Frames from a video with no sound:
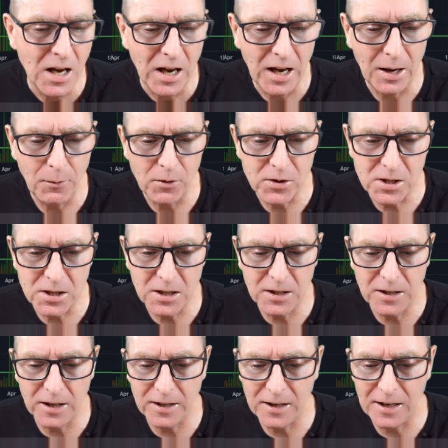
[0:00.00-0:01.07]
And we've
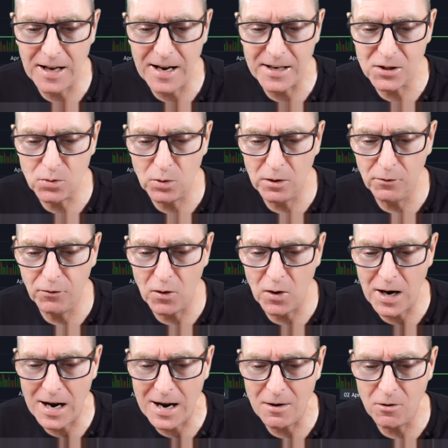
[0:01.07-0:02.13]
seen that in the last 24
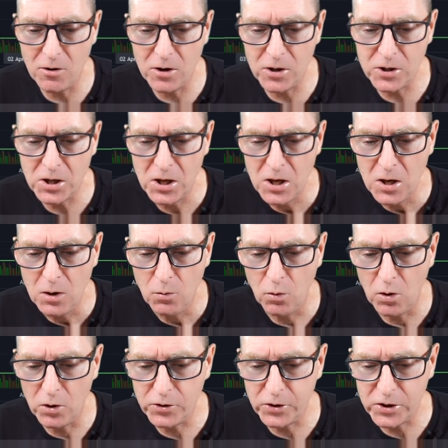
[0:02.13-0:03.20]
hours, we're
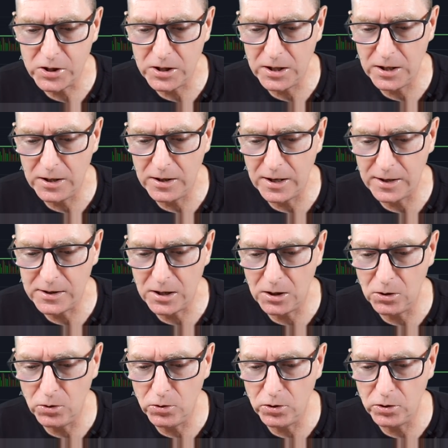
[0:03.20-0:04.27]
also seeing that
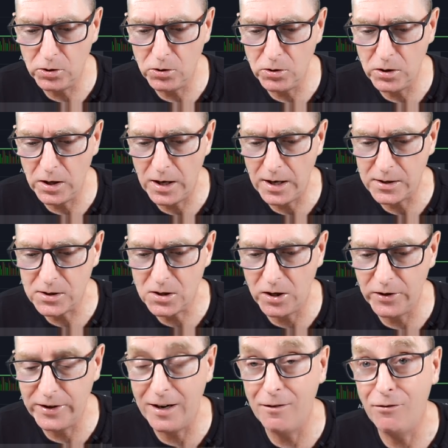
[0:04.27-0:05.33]
Luna Tuna has
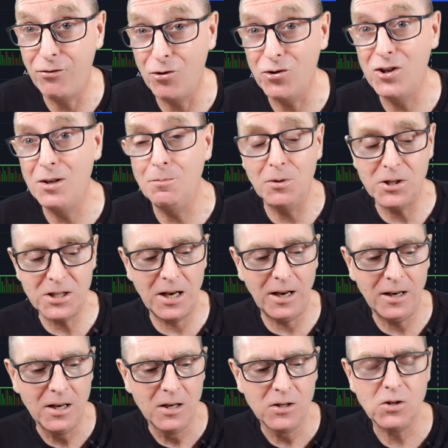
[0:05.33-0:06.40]
gone down 14%.
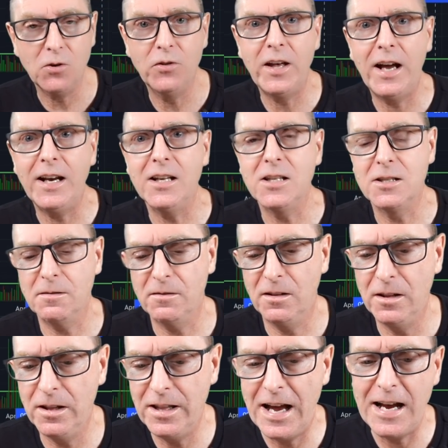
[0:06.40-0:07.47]
So that is
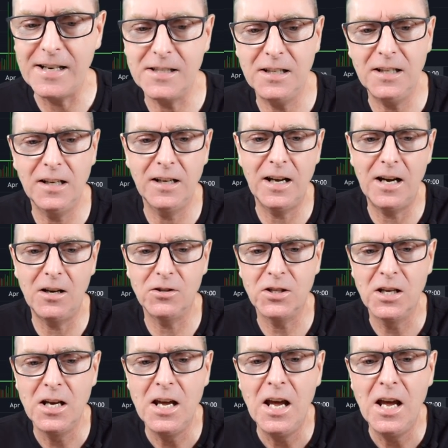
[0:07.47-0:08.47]
nasty in the house.